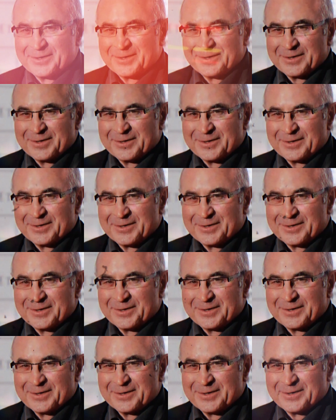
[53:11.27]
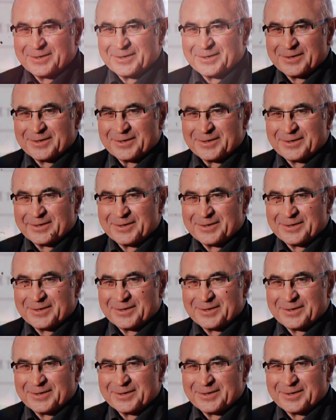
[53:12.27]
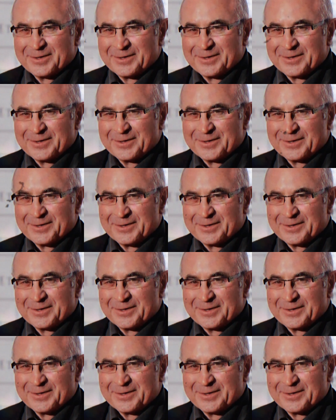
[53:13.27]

Part 2 came out, and you can see him